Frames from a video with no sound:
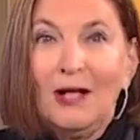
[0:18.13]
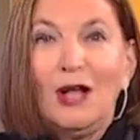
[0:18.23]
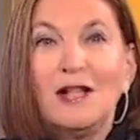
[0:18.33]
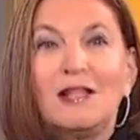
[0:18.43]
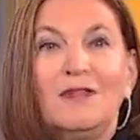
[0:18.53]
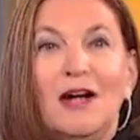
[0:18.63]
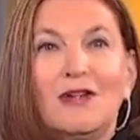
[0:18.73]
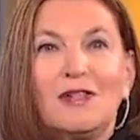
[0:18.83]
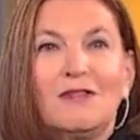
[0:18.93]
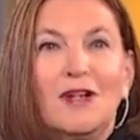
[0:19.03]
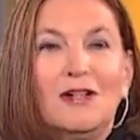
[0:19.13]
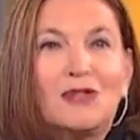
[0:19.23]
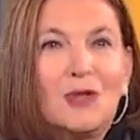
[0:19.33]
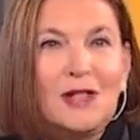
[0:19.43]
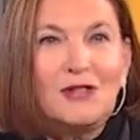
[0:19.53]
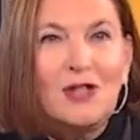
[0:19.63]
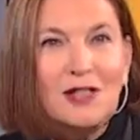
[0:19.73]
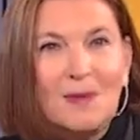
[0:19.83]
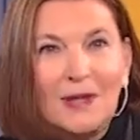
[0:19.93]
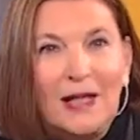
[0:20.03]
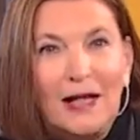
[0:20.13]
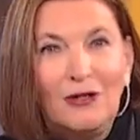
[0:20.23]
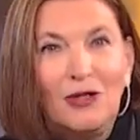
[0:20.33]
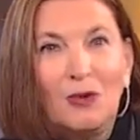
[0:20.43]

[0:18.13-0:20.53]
Lots of hours of cultural adjustment later,